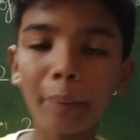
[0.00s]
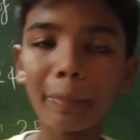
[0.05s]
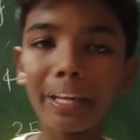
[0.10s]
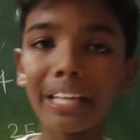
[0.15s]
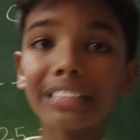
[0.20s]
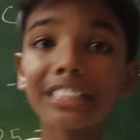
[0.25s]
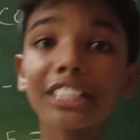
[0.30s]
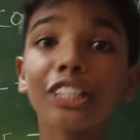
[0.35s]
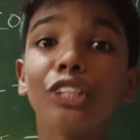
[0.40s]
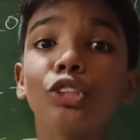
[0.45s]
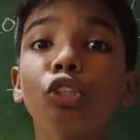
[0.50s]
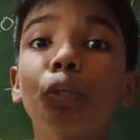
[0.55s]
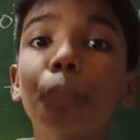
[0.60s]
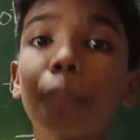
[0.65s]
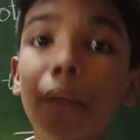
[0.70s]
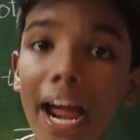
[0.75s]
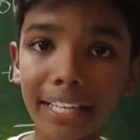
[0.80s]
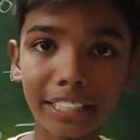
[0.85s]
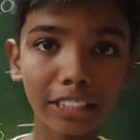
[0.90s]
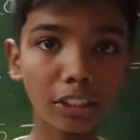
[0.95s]
means you should
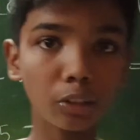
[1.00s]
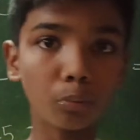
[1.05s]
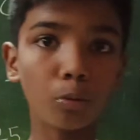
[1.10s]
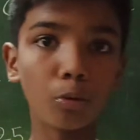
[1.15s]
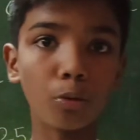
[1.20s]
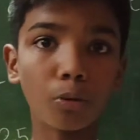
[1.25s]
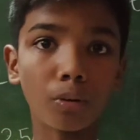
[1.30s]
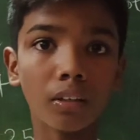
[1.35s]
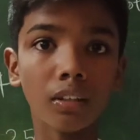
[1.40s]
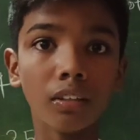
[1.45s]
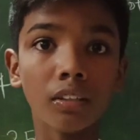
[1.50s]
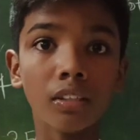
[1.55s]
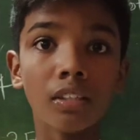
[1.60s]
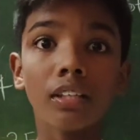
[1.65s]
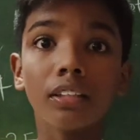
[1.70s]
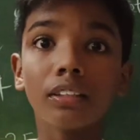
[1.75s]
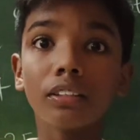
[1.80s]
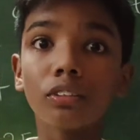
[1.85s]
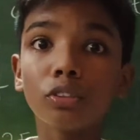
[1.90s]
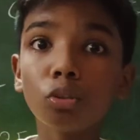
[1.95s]
practice more.
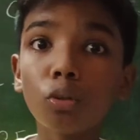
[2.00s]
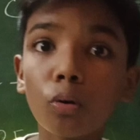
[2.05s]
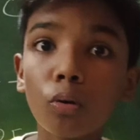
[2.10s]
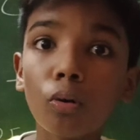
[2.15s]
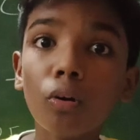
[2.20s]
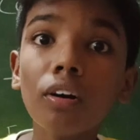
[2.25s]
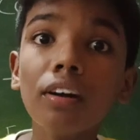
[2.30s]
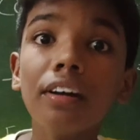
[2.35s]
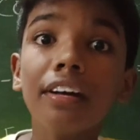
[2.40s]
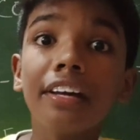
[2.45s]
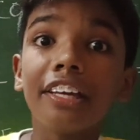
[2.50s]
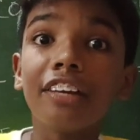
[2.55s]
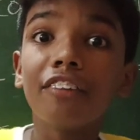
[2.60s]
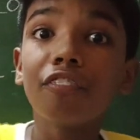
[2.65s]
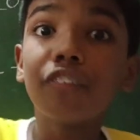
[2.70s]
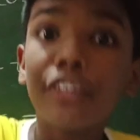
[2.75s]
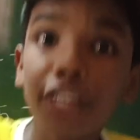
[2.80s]
So if you